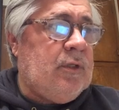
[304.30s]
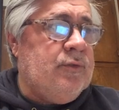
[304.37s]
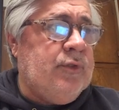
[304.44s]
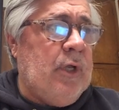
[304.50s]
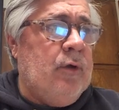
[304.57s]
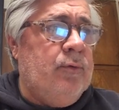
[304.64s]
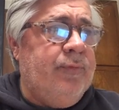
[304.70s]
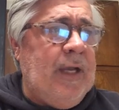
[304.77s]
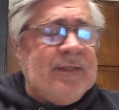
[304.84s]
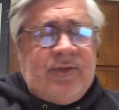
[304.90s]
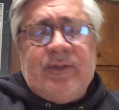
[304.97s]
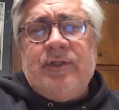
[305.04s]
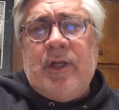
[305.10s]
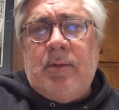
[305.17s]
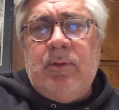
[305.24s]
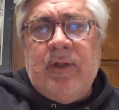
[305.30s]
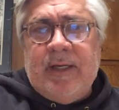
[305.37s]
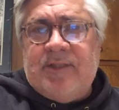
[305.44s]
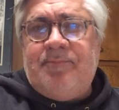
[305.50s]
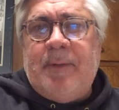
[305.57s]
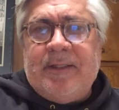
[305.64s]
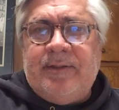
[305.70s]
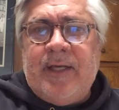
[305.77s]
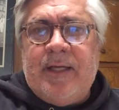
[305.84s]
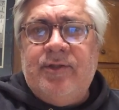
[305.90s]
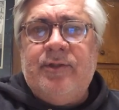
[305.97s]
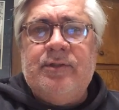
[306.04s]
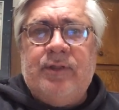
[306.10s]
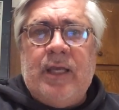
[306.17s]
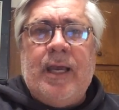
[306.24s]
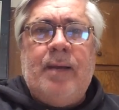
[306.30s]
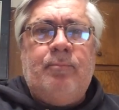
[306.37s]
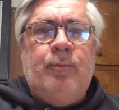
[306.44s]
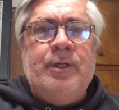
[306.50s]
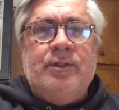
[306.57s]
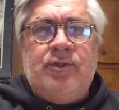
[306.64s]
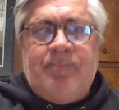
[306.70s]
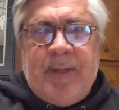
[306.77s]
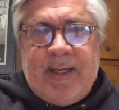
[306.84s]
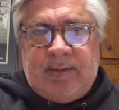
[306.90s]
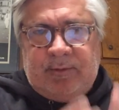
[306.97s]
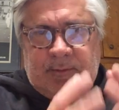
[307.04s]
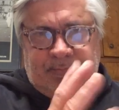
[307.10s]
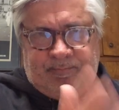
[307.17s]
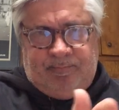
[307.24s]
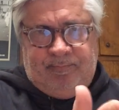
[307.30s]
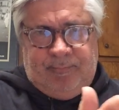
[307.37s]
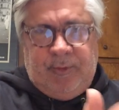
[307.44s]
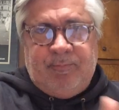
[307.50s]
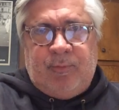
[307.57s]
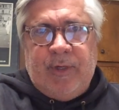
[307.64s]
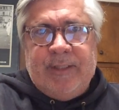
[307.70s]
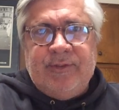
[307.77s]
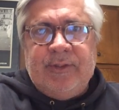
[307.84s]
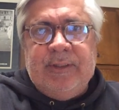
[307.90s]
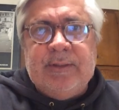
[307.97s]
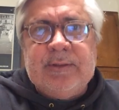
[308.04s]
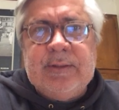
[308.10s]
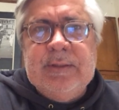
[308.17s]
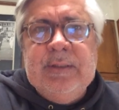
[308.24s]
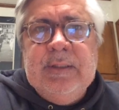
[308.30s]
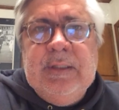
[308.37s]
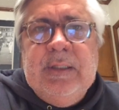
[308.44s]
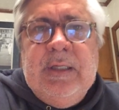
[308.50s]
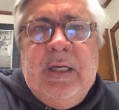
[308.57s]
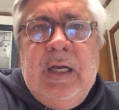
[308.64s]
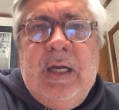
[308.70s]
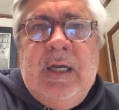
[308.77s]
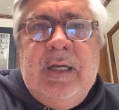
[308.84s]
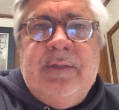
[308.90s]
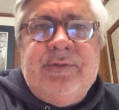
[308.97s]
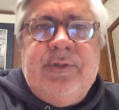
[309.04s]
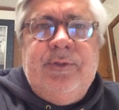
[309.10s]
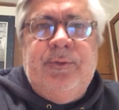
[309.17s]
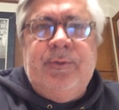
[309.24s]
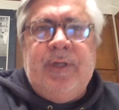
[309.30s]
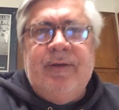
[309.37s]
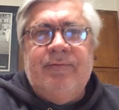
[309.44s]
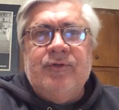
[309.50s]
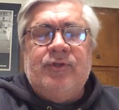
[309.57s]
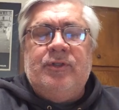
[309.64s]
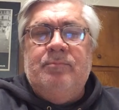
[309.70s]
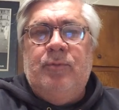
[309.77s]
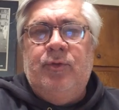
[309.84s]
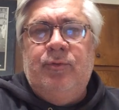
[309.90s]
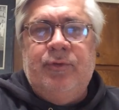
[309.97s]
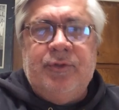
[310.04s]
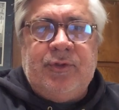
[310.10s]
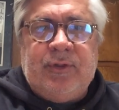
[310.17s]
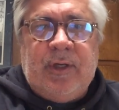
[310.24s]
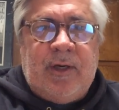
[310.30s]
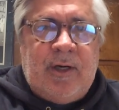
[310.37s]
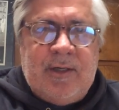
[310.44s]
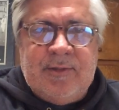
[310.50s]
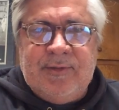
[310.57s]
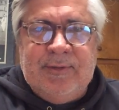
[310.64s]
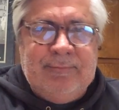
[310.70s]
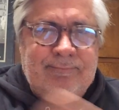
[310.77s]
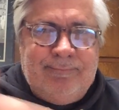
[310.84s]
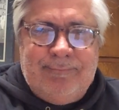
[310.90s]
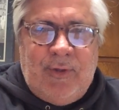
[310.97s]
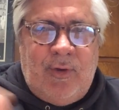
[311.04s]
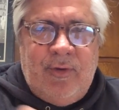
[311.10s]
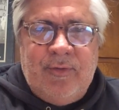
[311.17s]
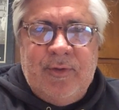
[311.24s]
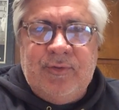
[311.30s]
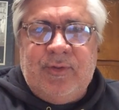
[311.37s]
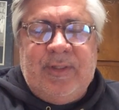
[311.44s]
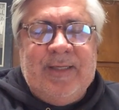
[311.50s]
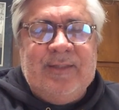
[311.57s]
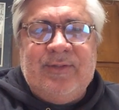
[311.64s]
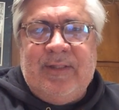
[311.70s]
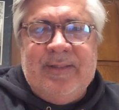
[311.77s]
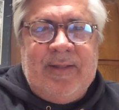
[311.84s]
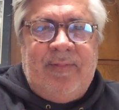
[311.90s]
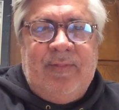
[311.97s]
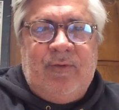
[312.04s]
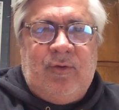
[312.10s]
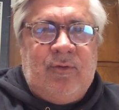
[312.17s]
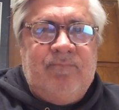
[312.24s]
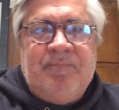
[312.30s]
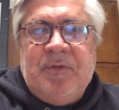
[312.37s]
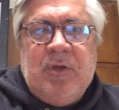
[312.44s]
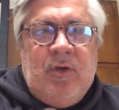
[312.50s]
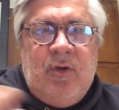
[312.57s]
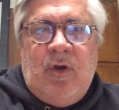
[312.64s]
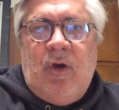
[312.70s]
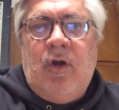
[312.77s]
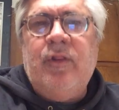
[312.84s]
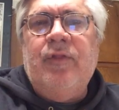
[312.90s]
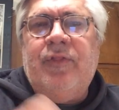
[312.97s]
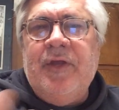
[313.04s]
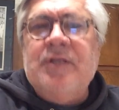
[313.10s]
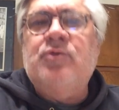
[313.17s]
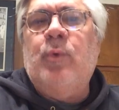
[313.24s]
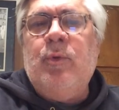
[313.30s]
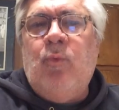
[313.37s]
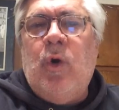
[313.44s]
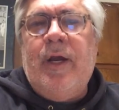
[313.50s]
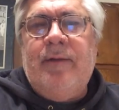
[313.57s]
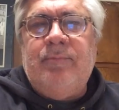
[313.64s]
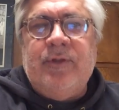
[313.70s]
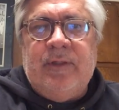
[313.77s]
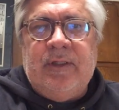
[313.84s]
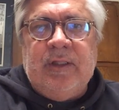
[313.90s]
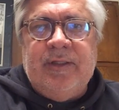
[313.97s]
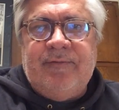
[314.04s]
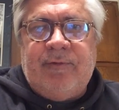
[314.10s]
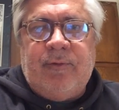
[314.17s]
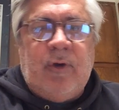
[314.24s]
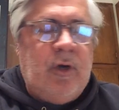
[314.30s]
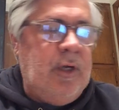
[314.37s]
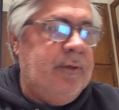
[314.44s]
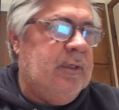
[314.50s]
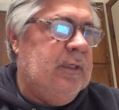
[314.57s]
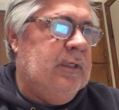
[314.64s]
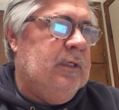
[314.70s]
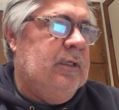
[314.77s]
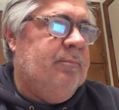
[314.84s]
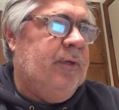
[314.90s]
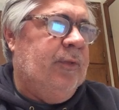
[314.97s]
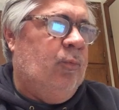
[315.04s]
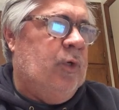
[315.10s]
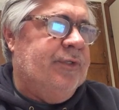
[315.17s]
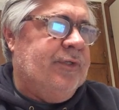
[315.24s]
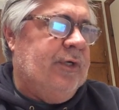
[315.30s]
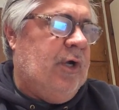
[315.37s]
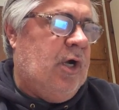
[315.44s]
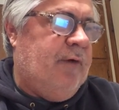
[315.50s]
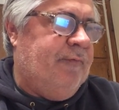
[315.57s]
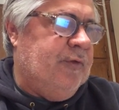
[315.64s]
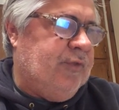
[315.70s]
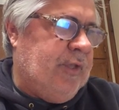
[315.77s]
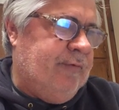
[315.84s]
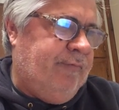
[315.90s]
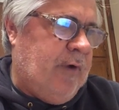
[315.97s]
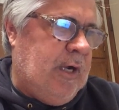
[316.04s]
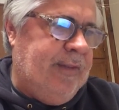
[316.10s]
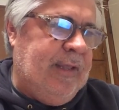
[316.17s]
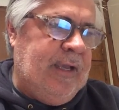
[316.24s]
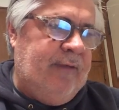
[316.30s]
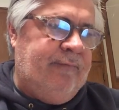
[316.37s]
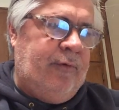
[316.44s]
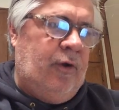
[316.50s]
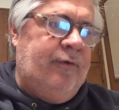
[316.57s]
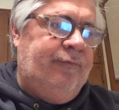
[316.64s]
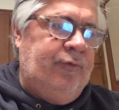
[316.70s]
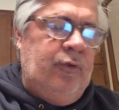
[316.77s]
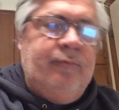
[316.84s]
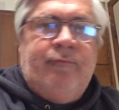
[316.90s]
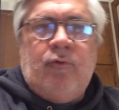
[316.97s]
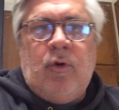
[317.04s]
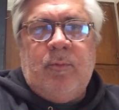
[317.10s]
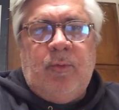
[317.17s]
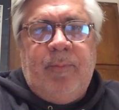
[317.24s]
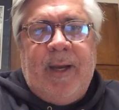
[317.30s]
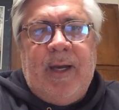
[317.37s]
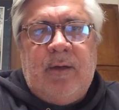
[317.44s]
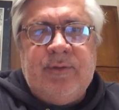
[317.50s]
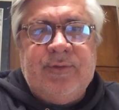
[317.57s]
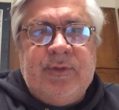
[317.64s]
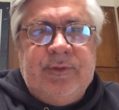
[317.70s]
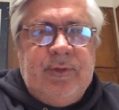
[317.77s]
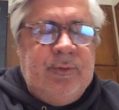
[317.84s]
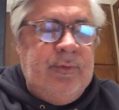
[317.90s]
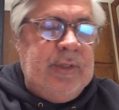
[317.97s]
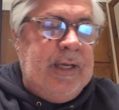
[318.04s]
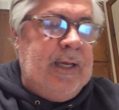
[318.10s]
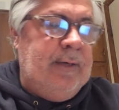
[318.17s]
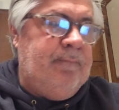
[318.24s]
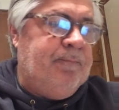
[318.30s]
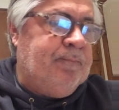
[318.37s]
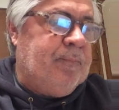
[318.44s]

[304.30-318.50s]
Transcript: So that's the double expectations gap. We expect the president to give us the moon, the stars, and all those things, and all the things we want him to deliver on. But once in office, they find they have very few formal powers to do that.